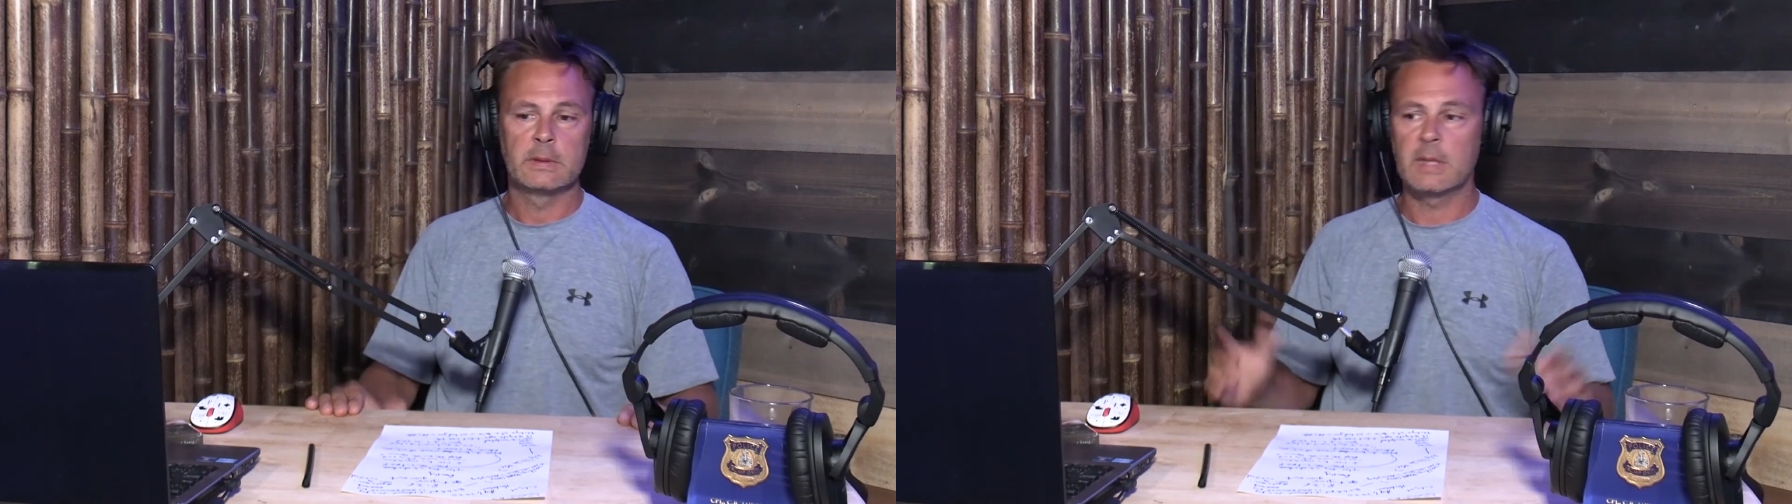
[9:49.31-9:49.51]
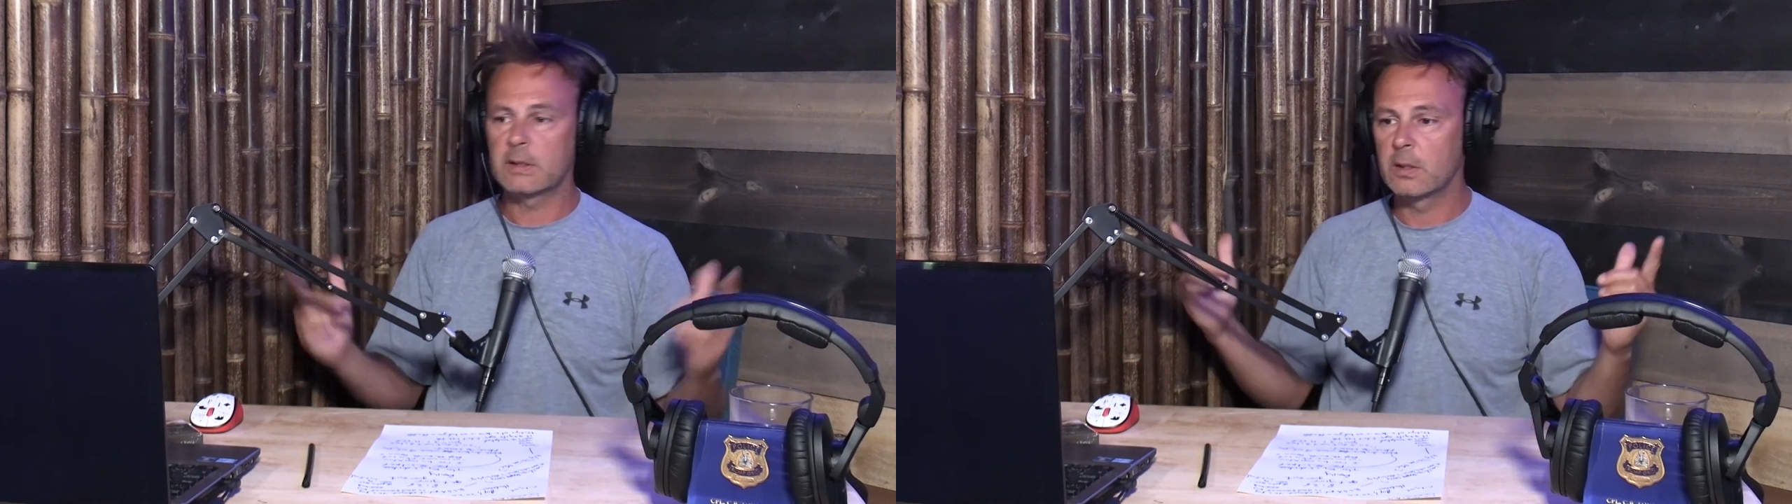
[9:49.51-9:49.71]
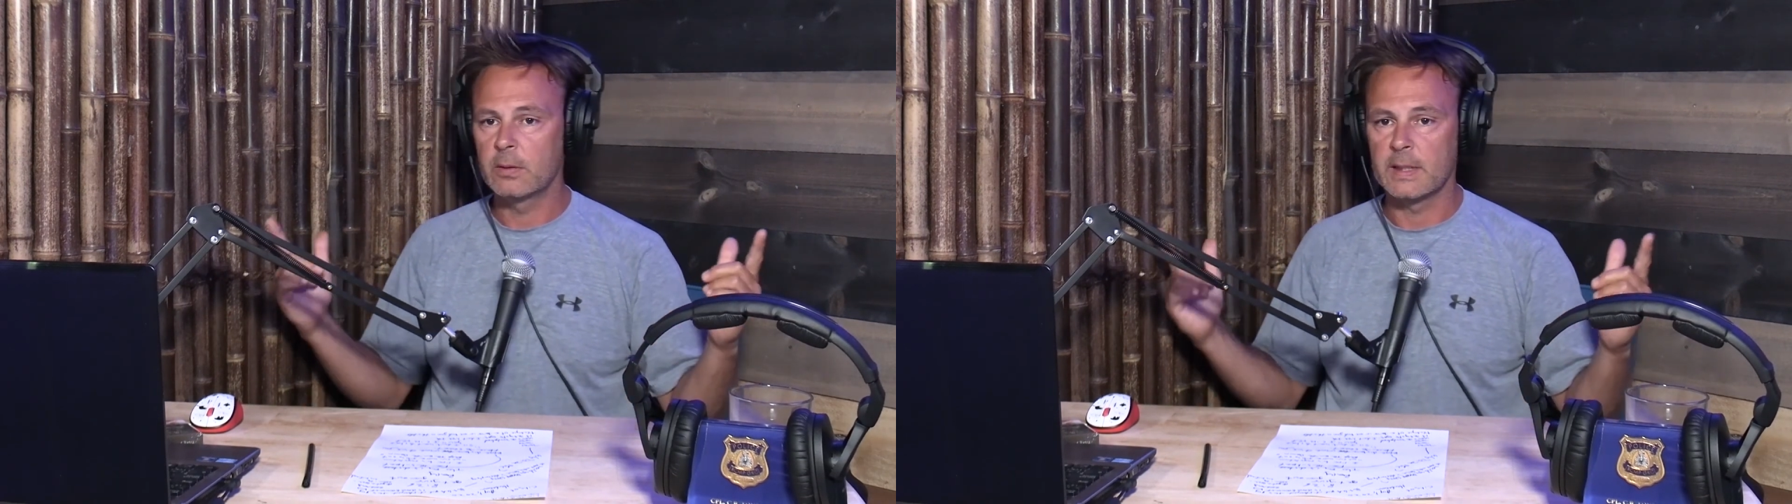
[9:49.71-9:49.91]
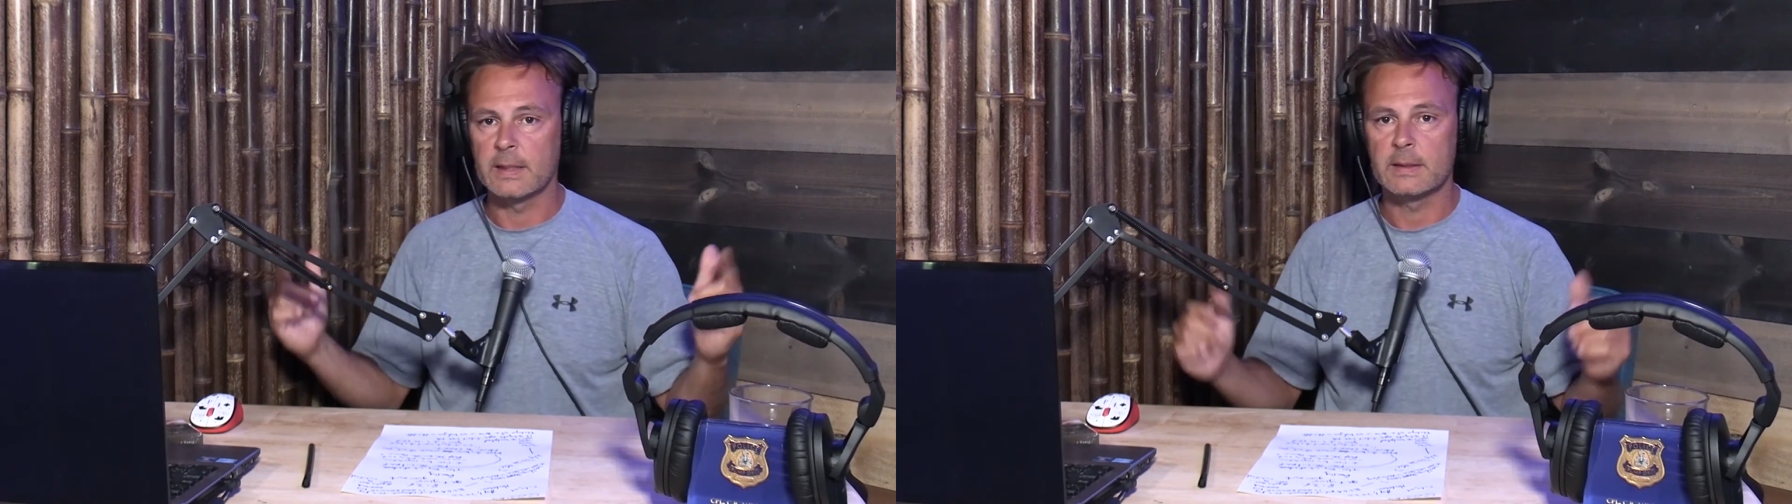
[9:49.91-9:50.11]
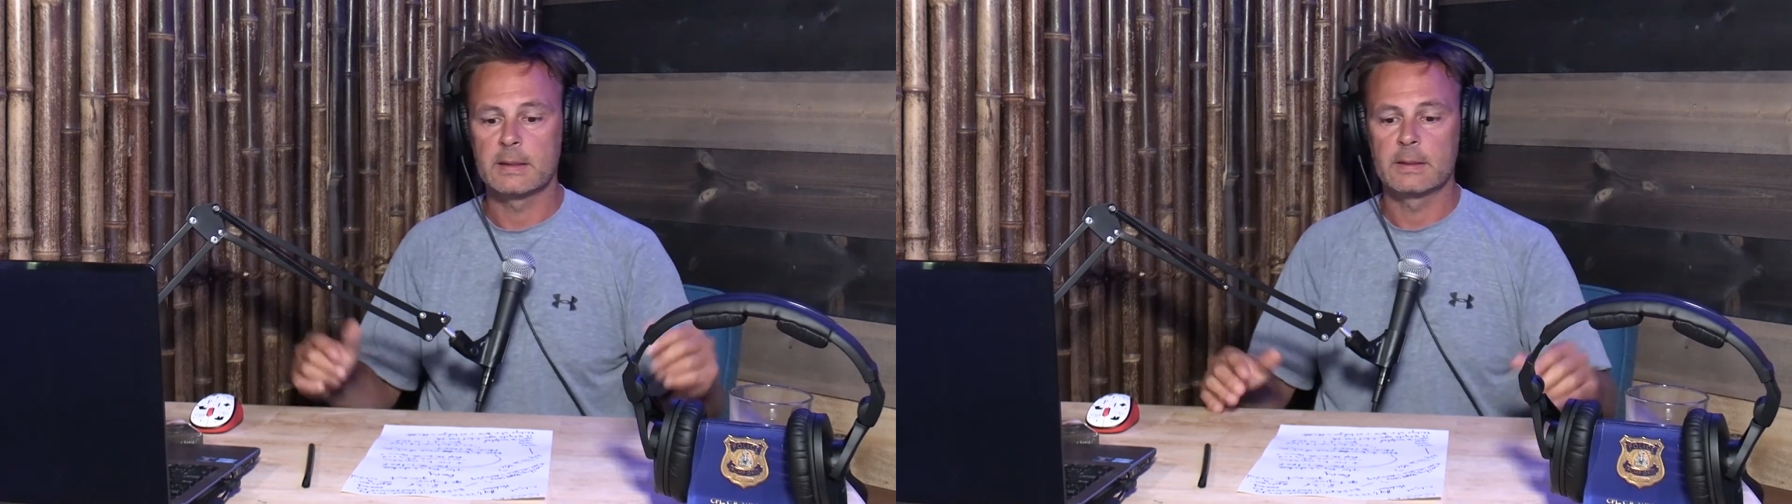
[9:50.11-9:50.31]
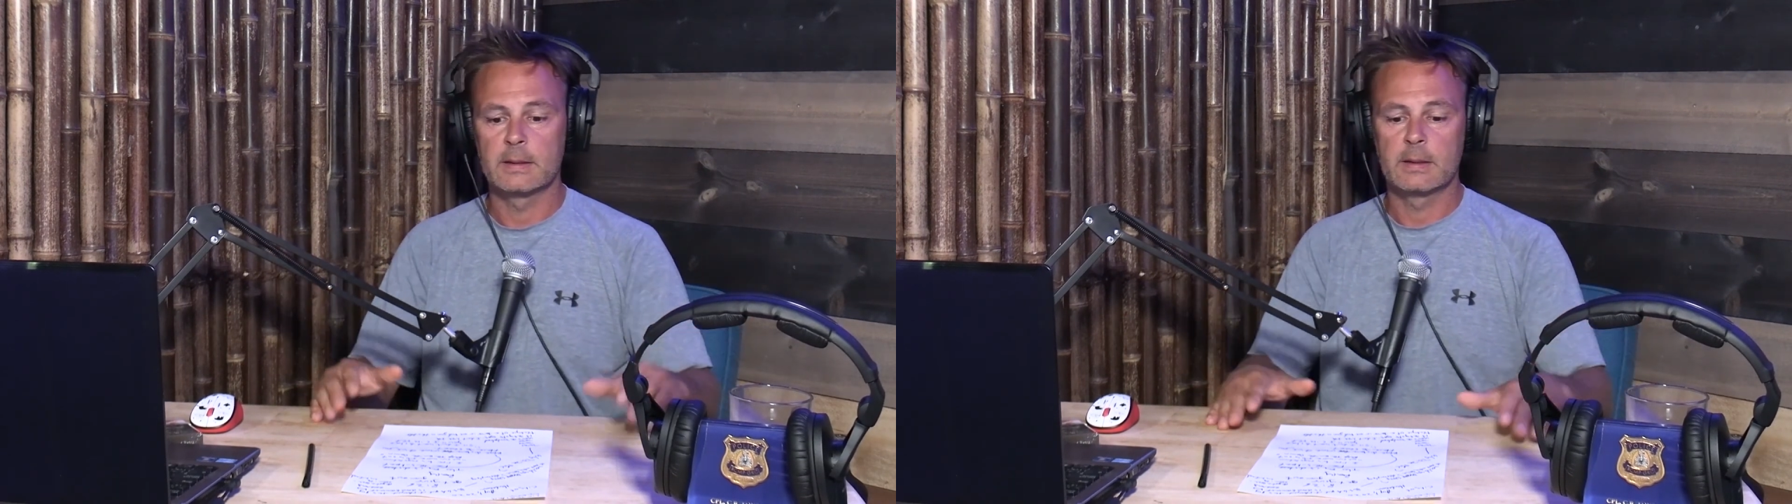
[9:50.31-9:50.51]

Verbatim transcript: not two things.